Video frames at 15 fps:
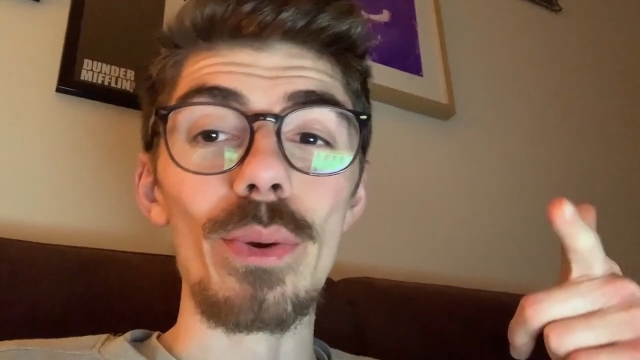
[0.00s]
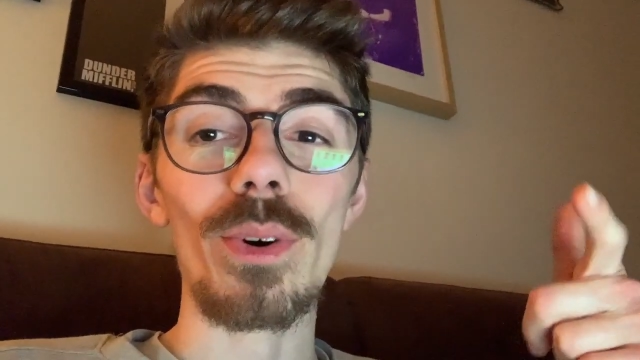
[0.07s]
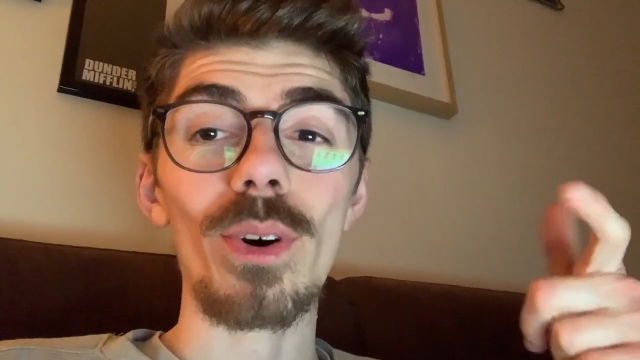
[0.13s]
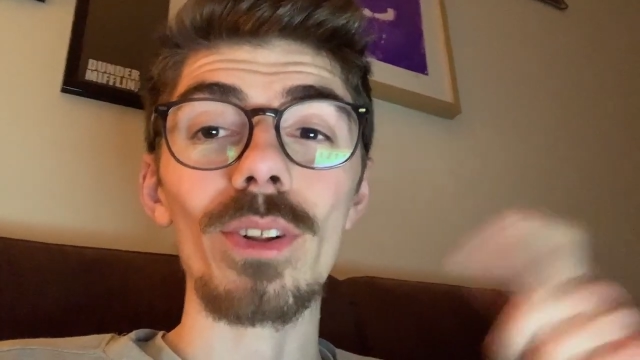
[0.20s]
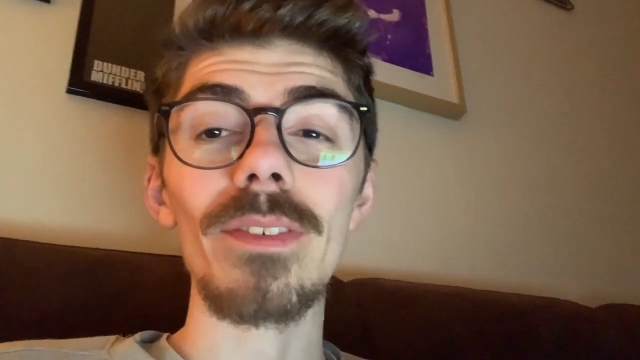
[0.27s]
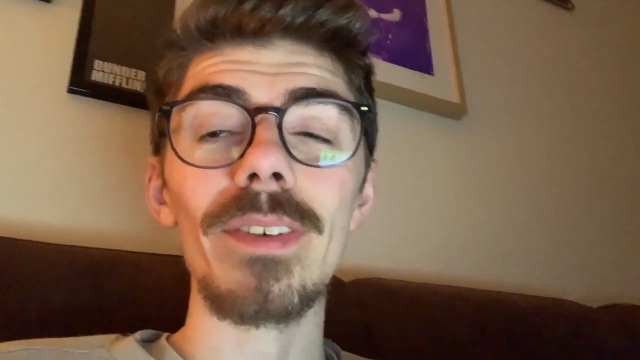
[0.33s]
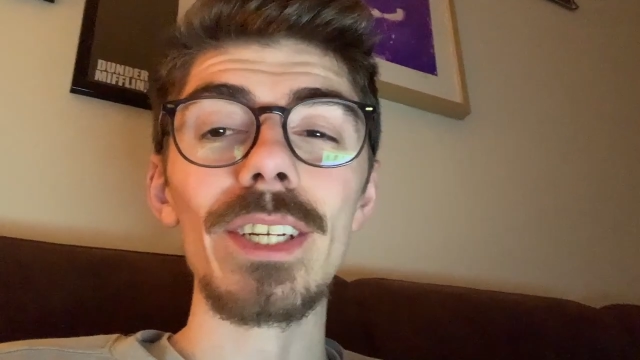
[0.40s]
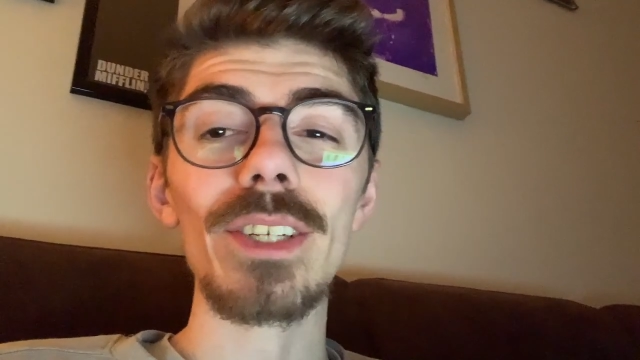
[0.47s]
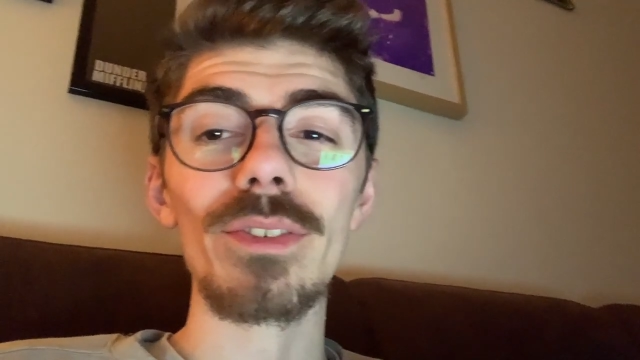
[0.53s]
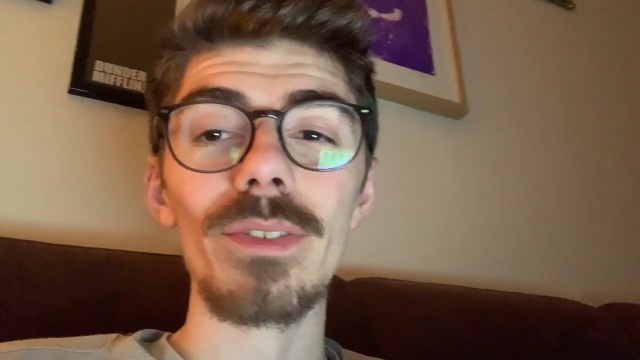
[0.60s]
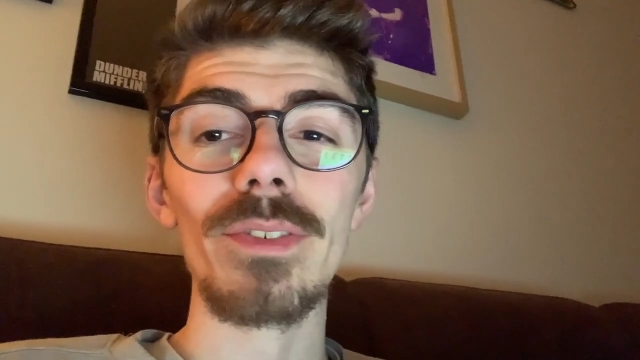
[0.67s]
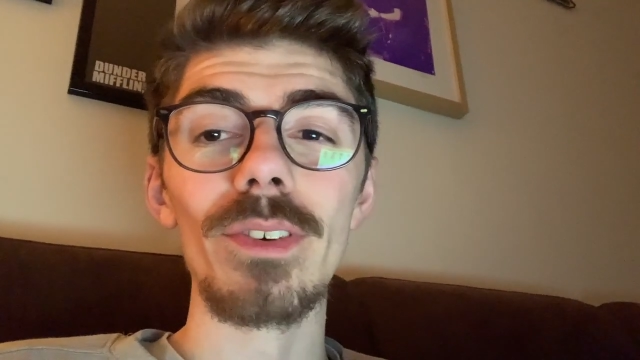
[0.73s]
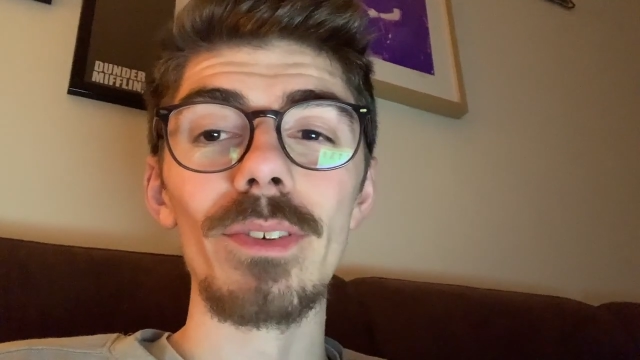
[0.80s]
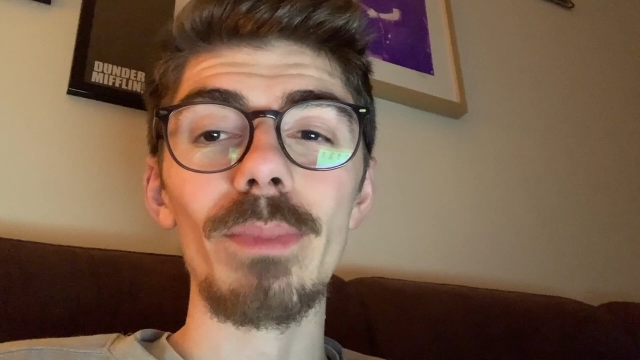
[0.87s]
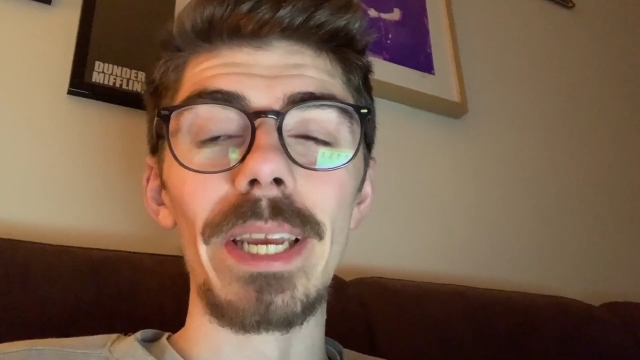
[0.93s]
all an adventure
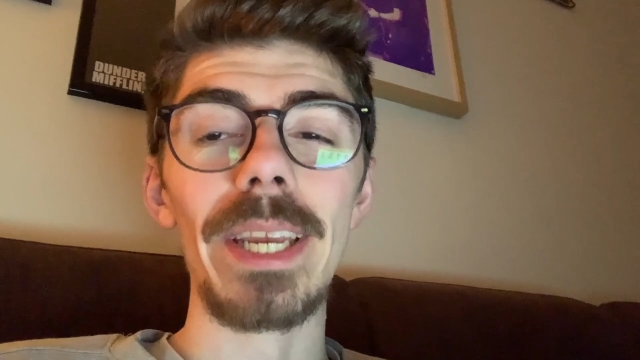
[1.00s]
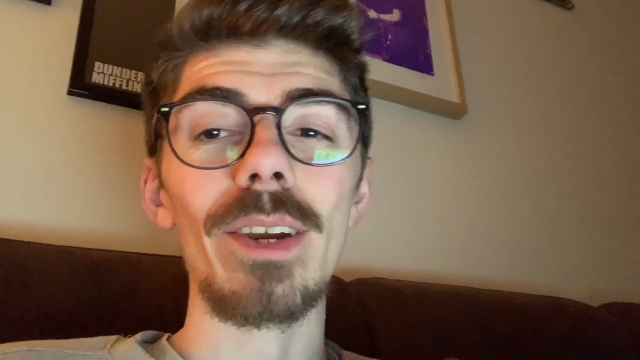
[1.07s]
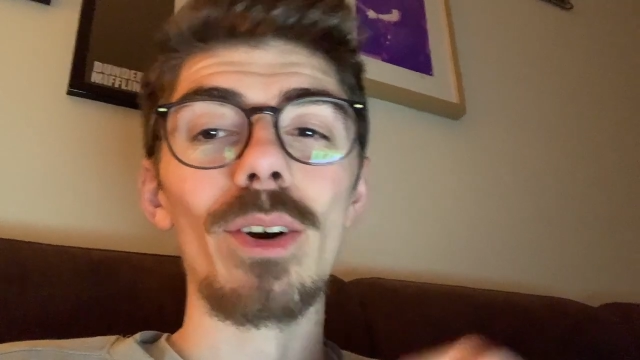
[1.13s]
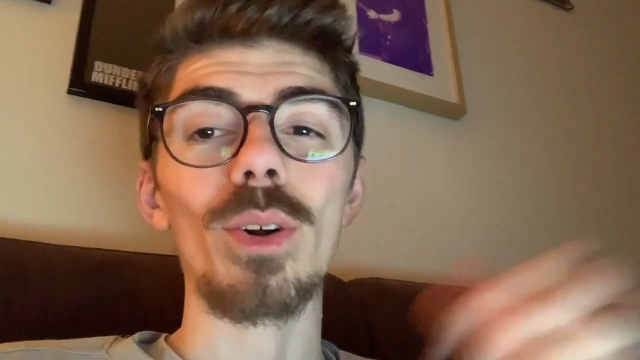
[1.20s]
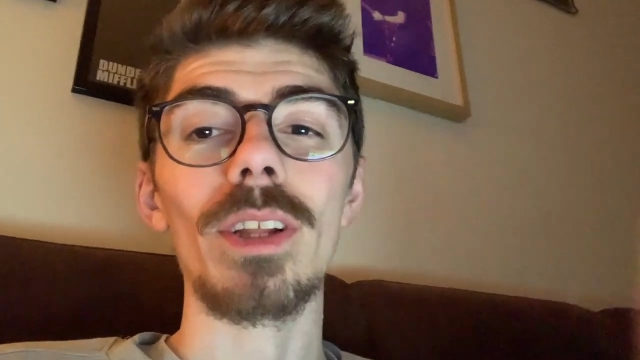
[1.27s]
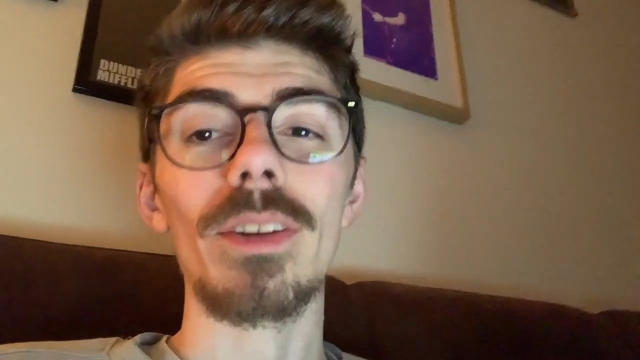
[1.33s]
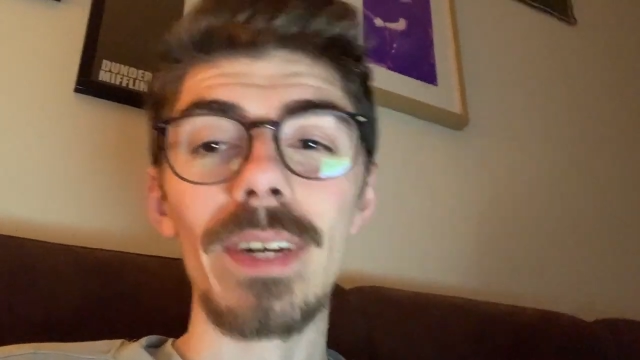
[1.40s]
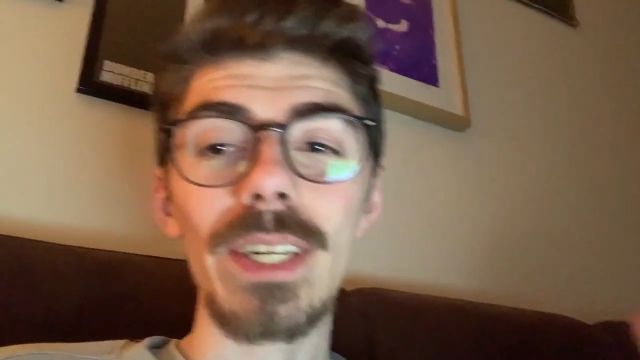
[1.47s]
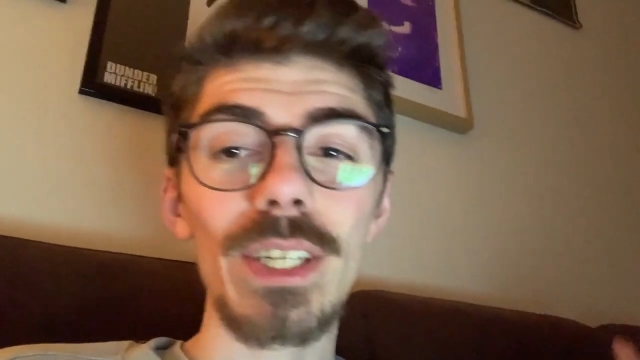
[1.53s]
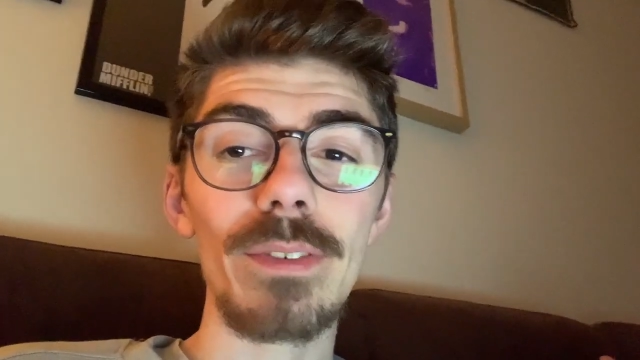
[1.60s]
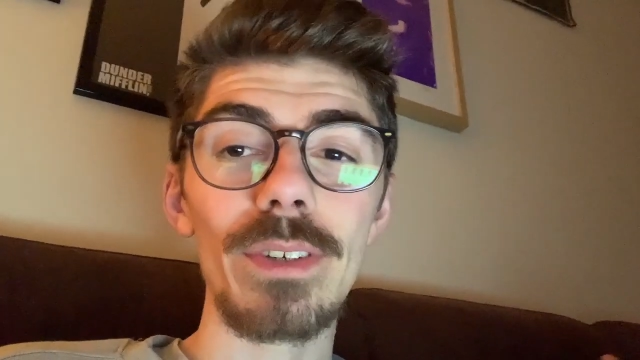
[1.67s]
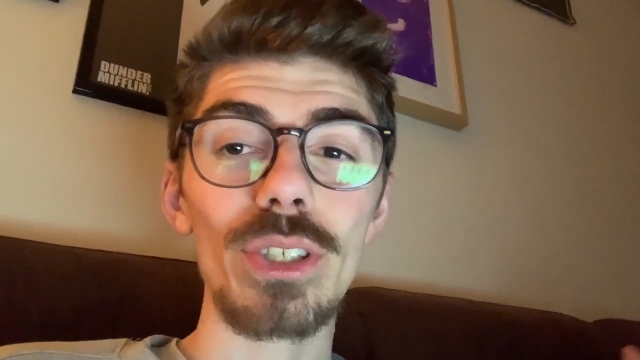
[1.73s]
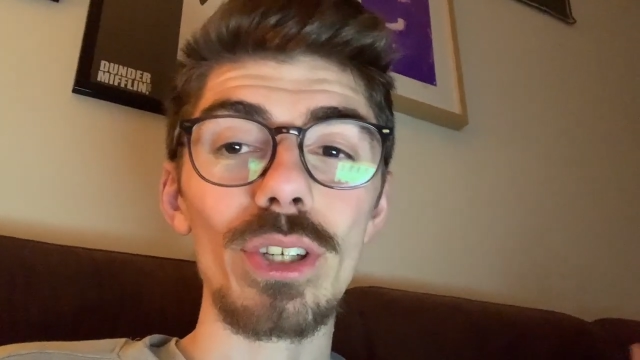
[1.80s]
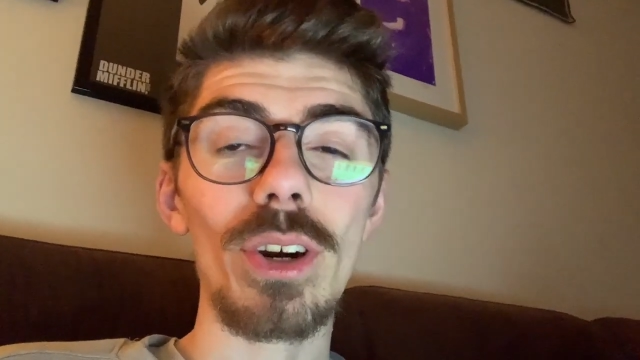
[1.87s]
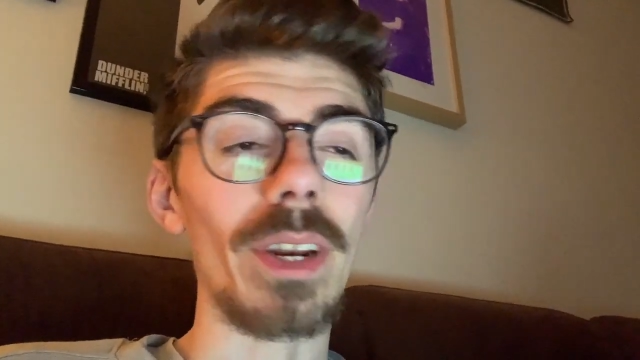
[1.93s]
for me, all an adventure for
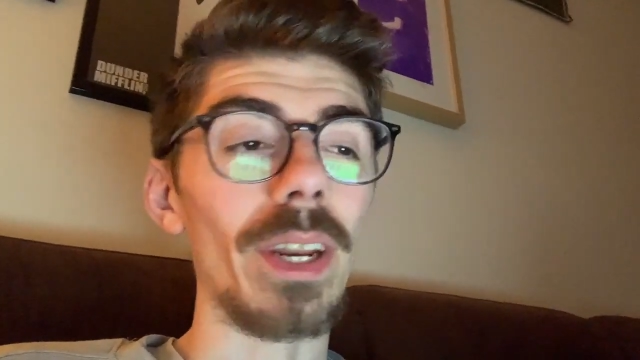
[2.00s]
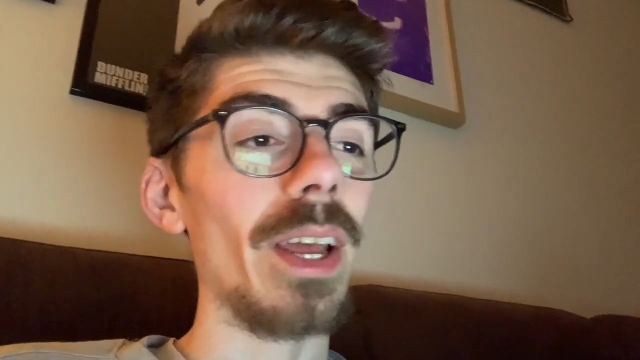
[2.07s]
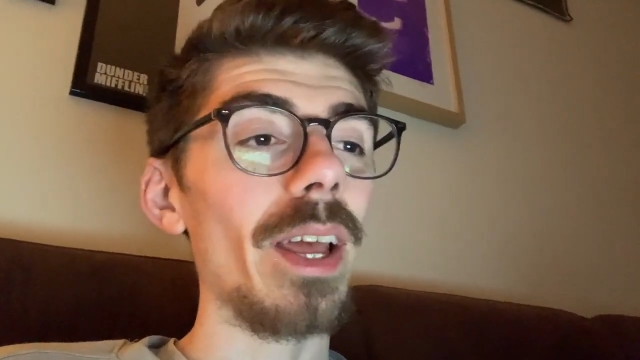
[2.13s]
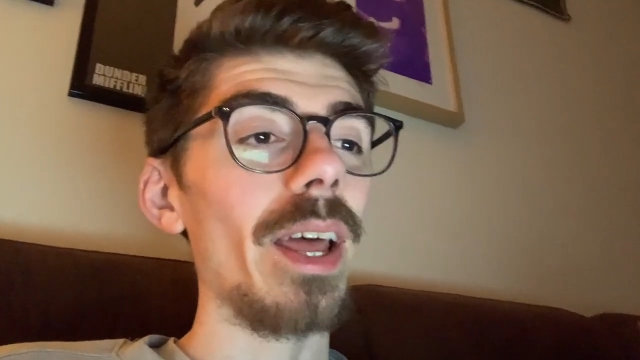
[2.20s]
John.